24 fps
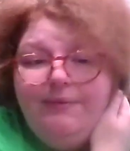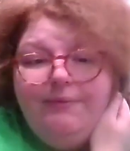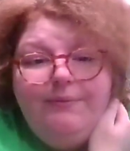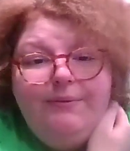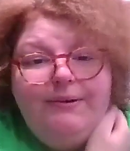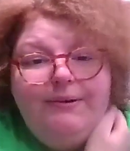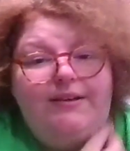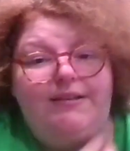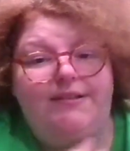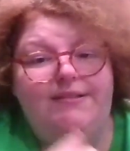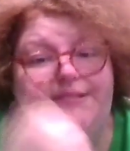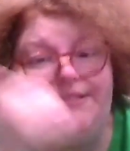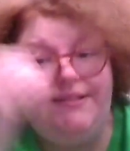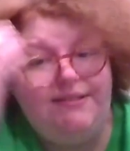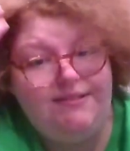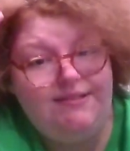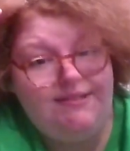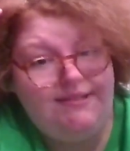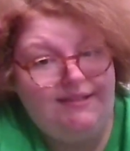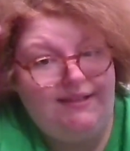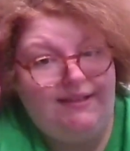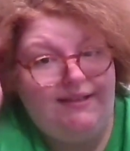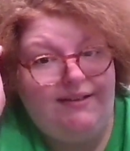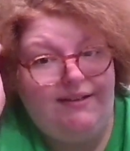whereas
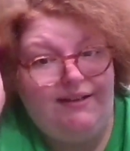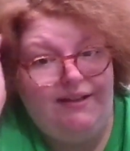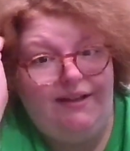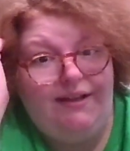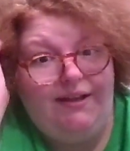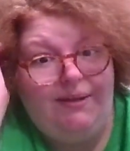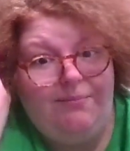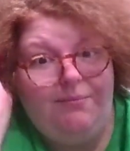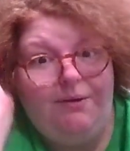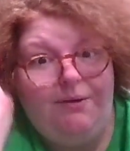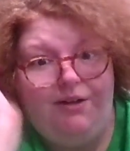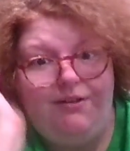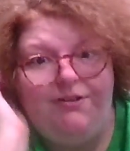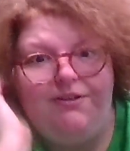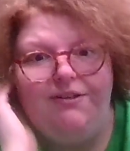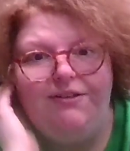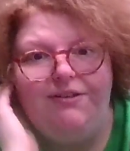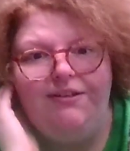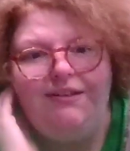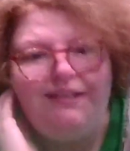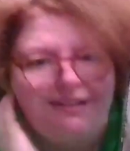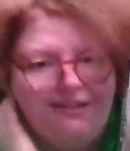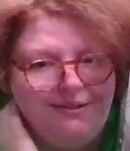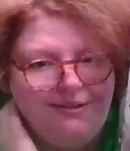it's like a
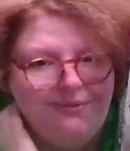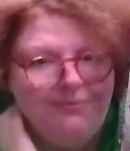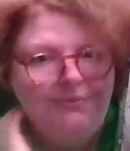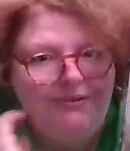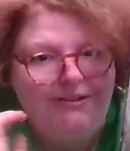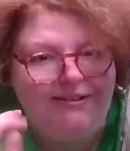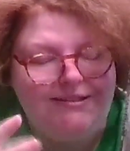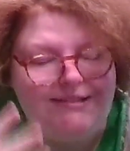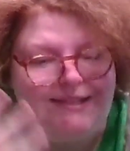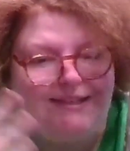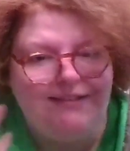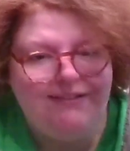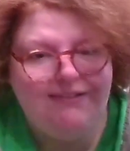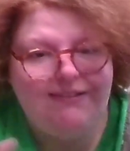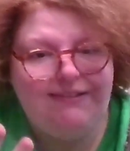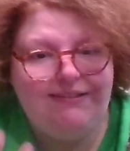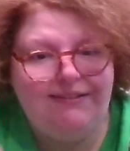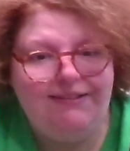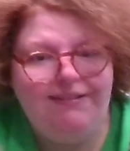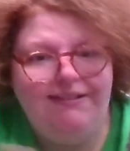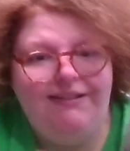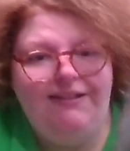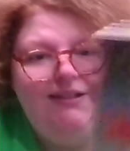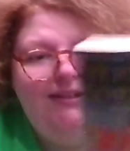modern
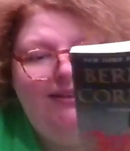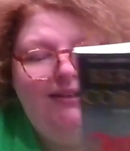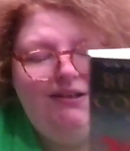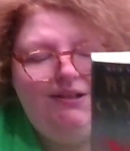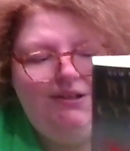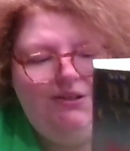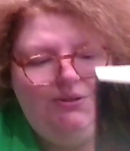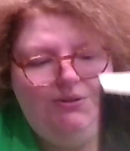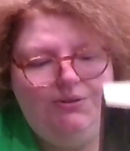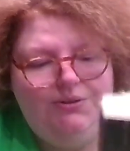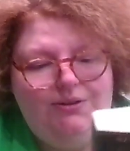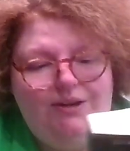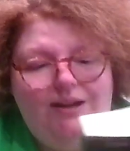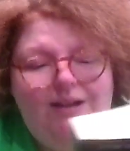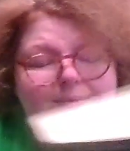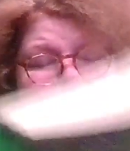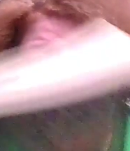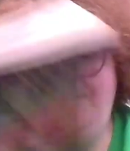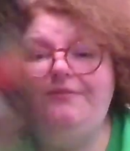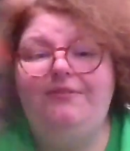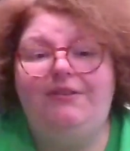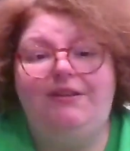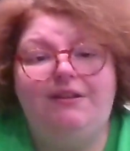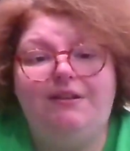retelling, or I'm
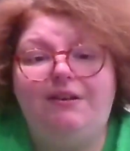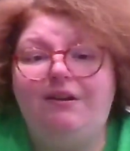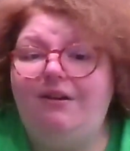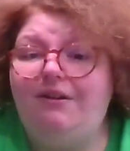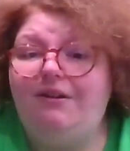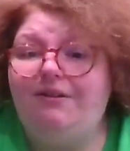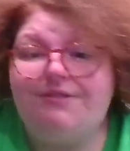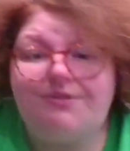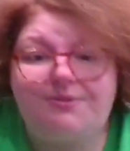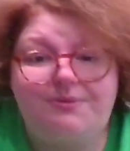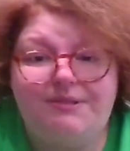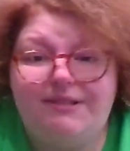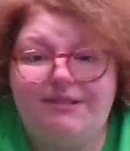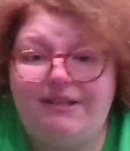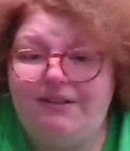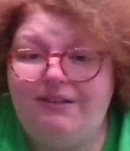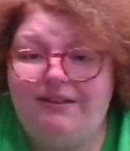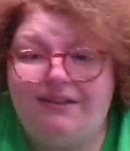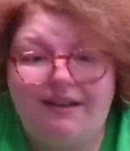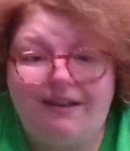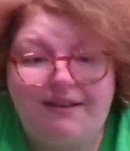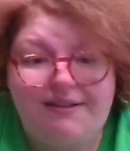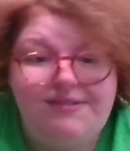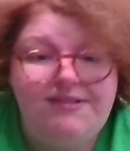not even going to call this
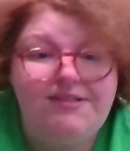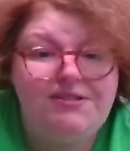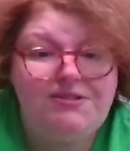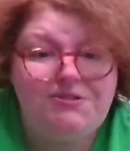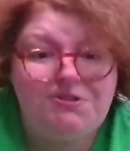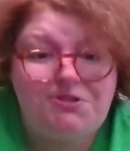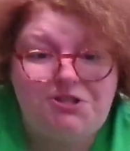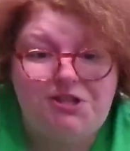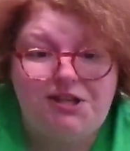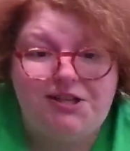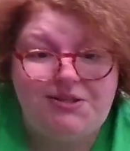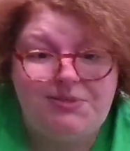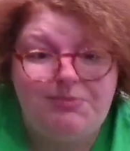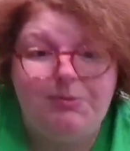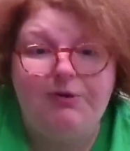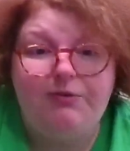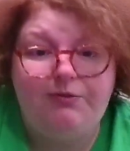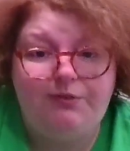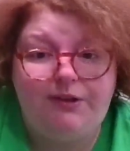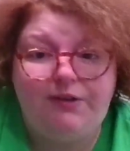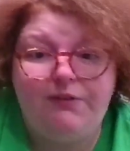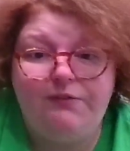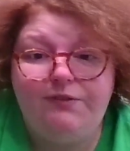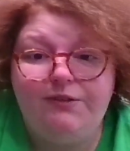retelling, guys, this is Shakespeare
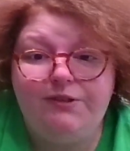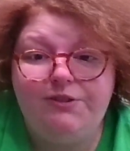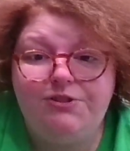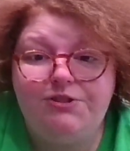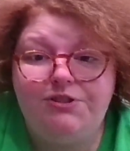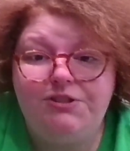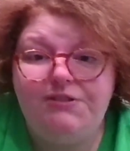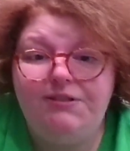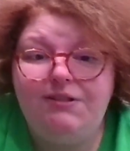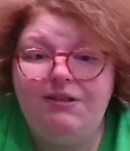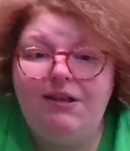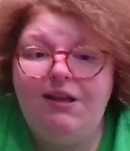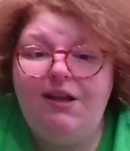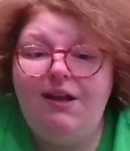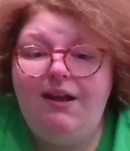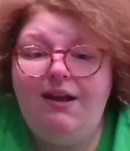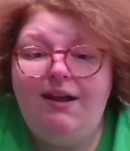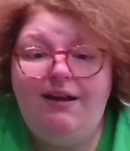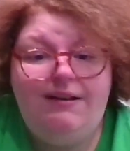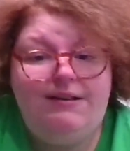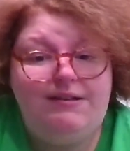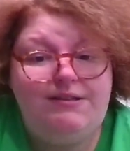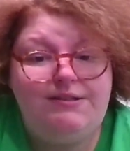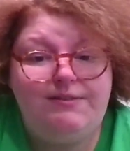fanfiction,
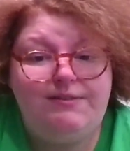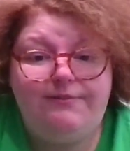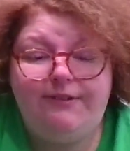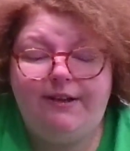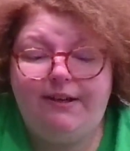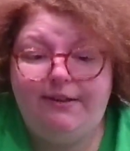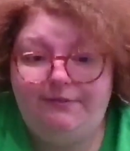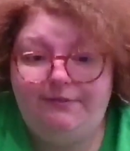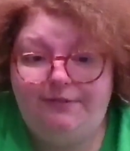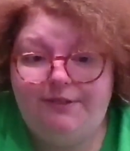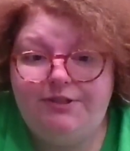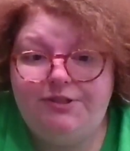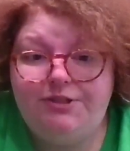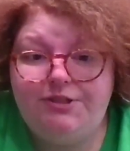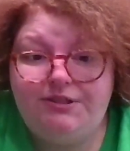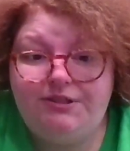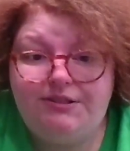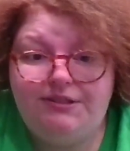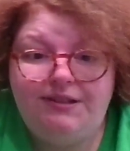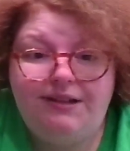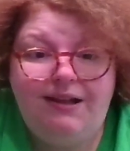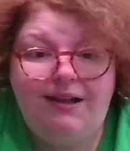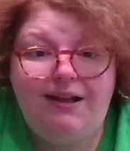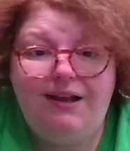and it is
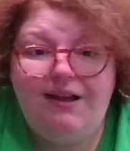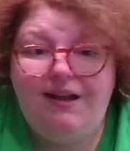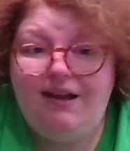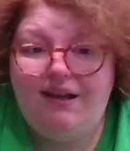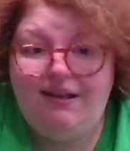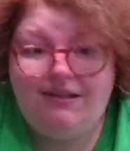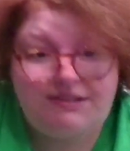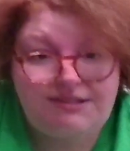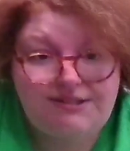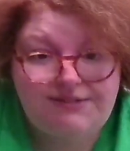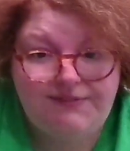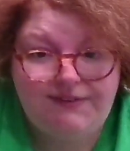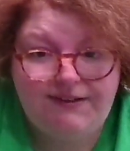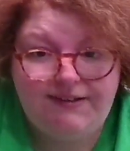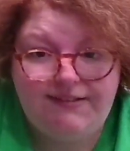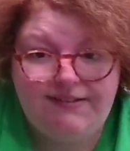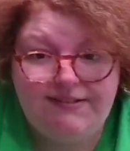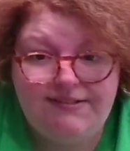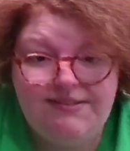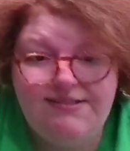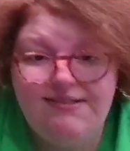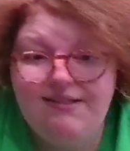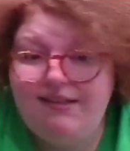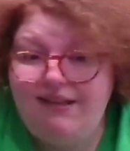fanfiction at its
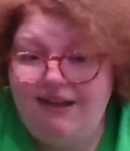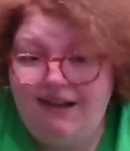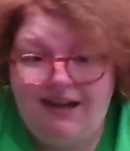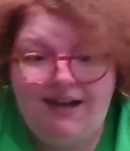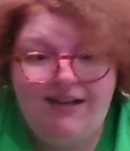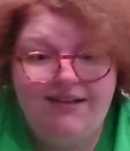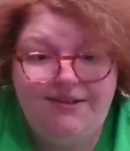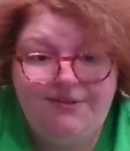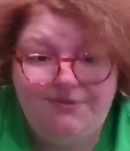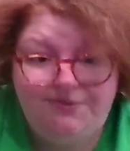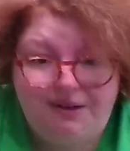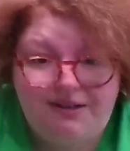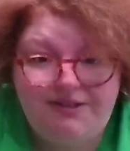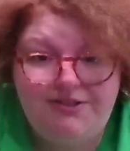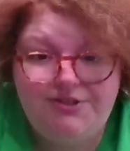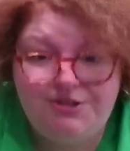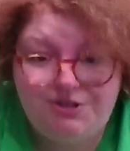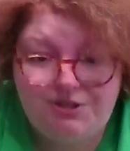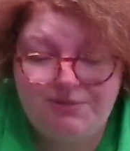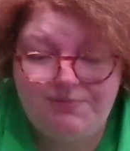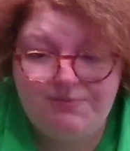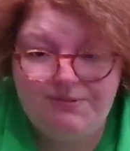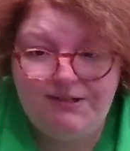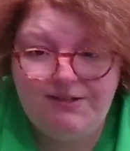finest. I didn't write a
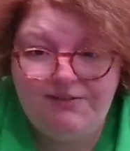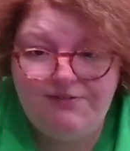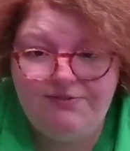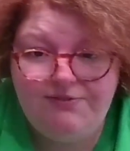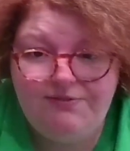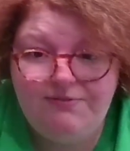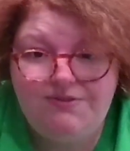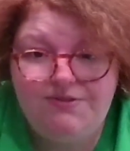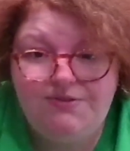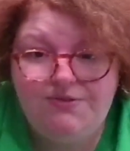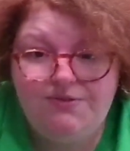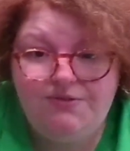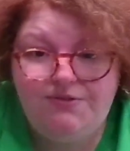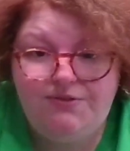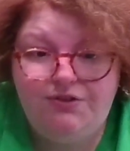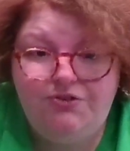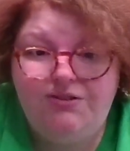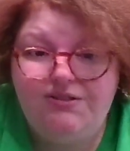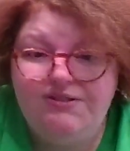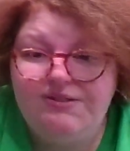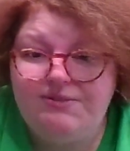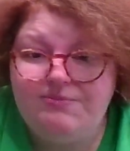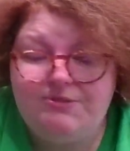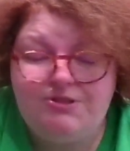script out from this review
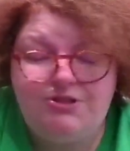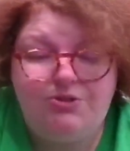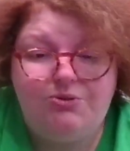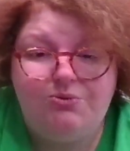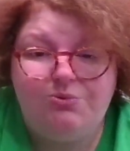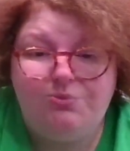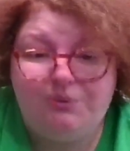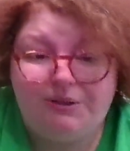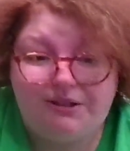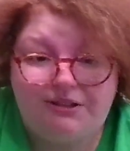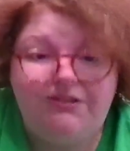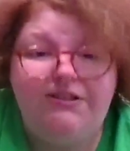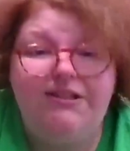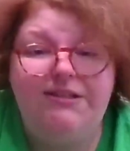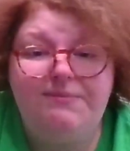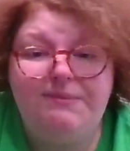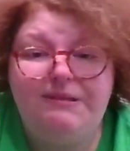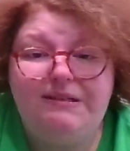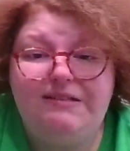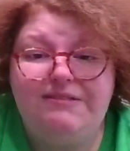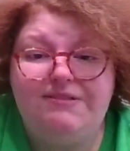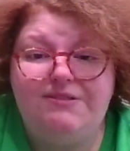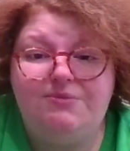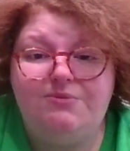because I'm still reeling
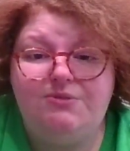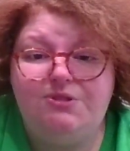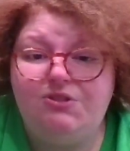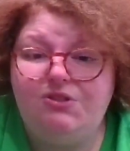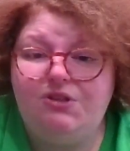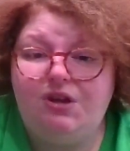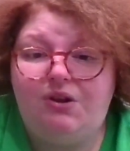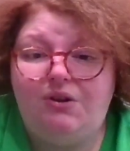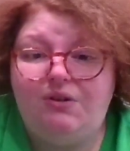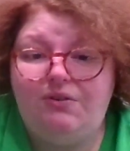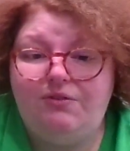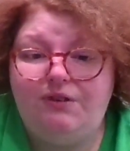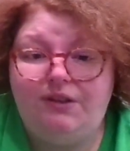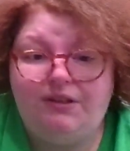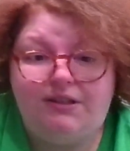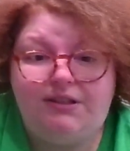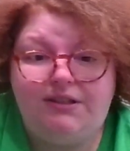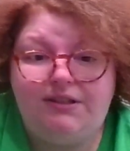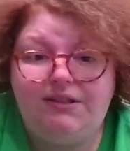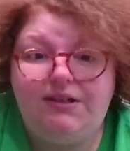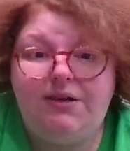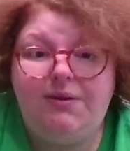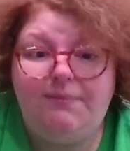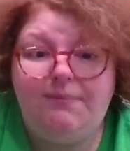because it was so
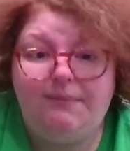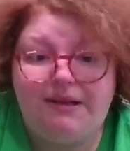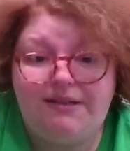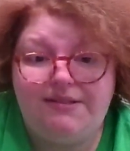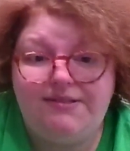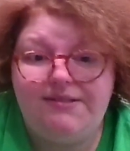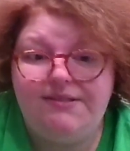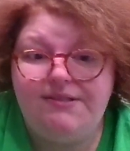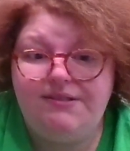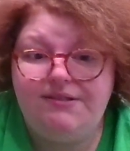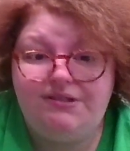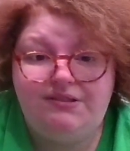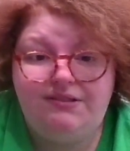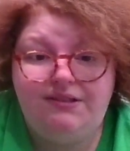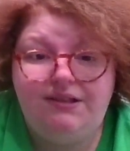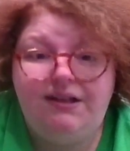fucking amazing.